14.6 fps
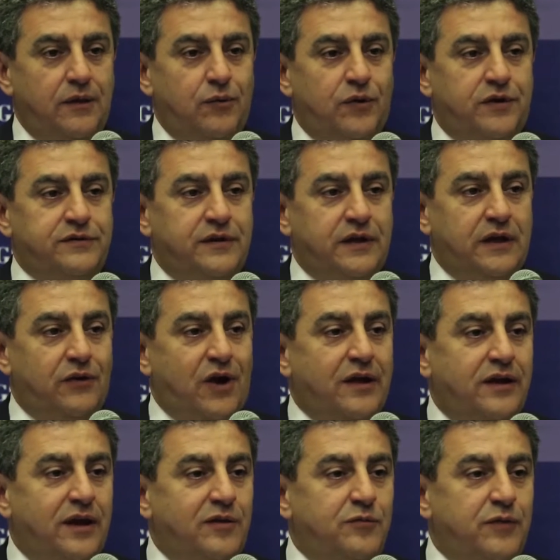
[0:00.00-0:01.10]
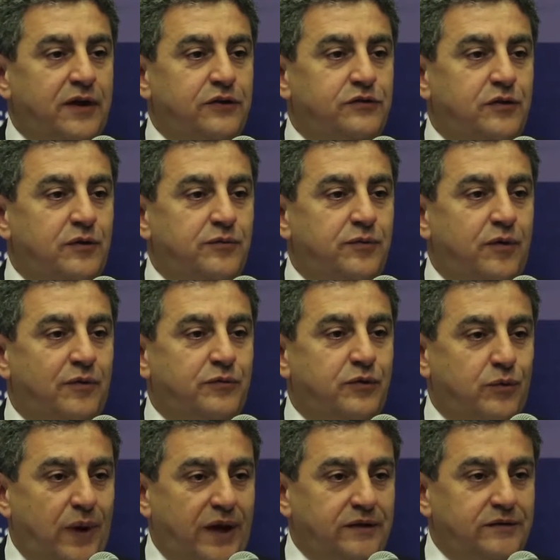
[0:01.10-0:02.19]
was the Iraqi invasion of
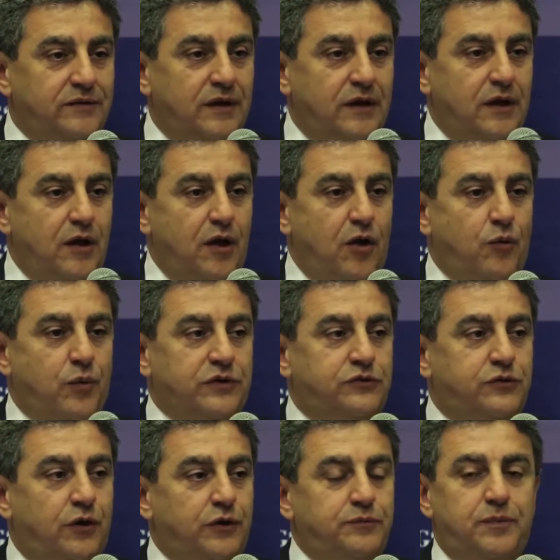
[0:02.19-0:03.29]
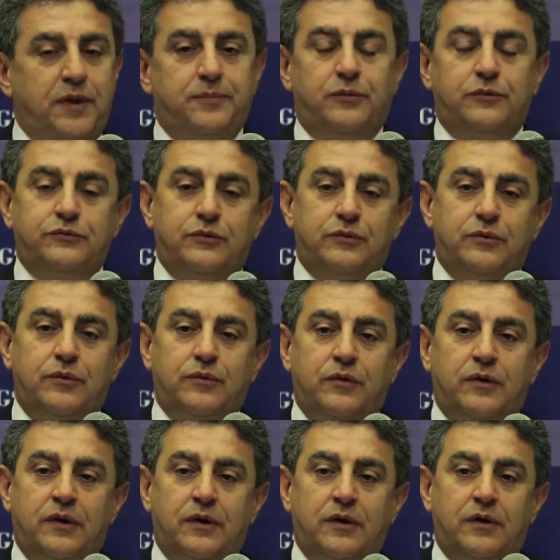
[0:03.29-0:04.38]
Kuwait, which got people to
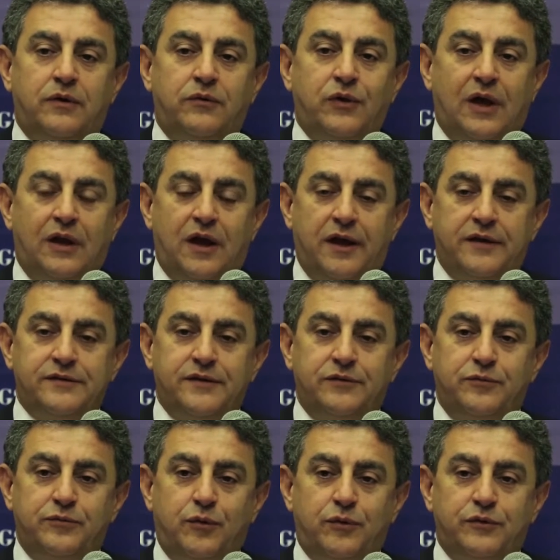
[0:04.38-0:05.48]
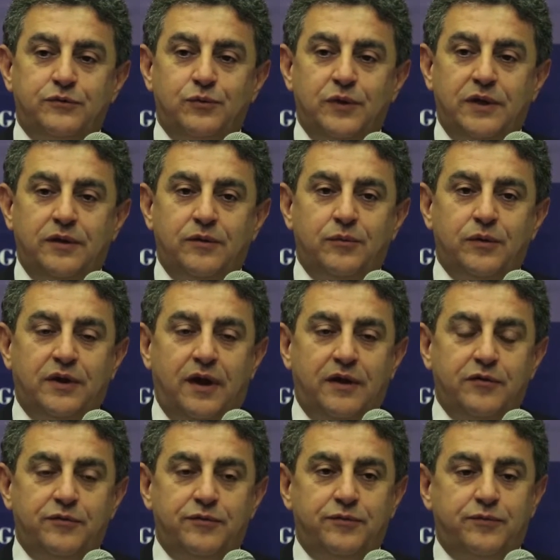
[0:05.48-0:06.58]
realize that, of course, we kind
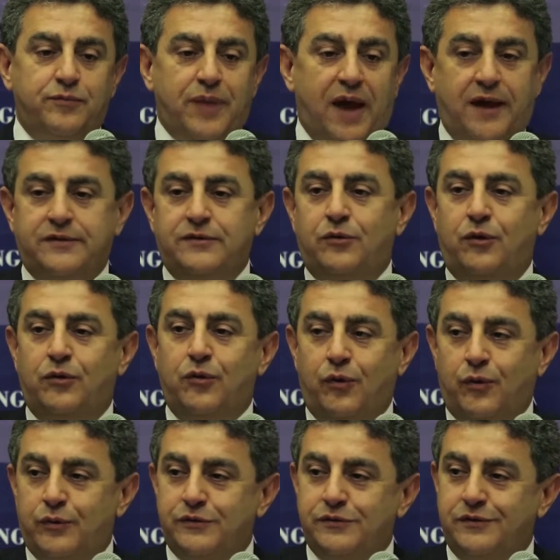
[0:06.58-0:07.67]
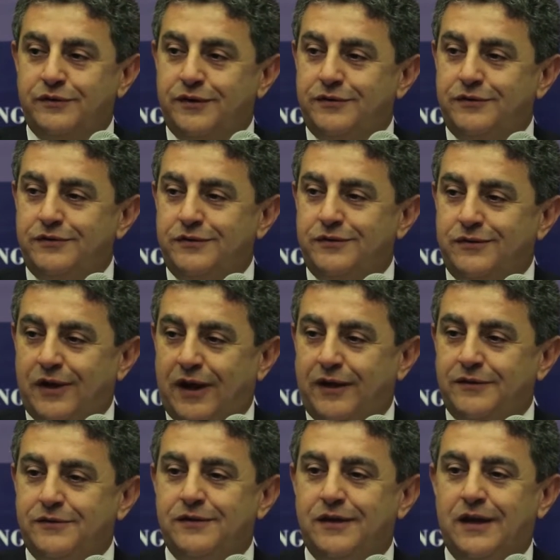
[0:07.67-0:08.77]
of backed the wrong horse in this
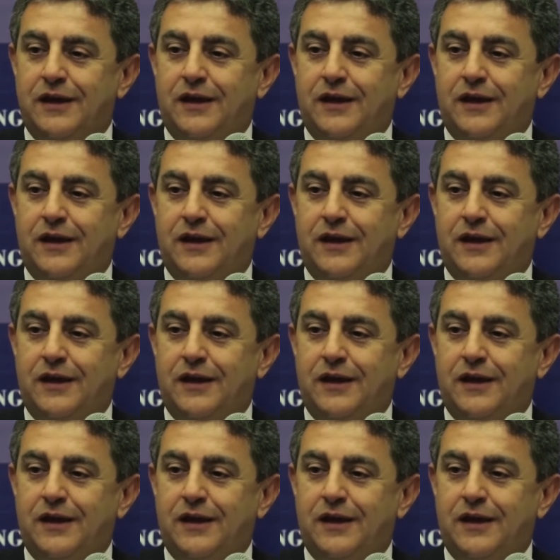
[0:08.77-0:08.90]
race.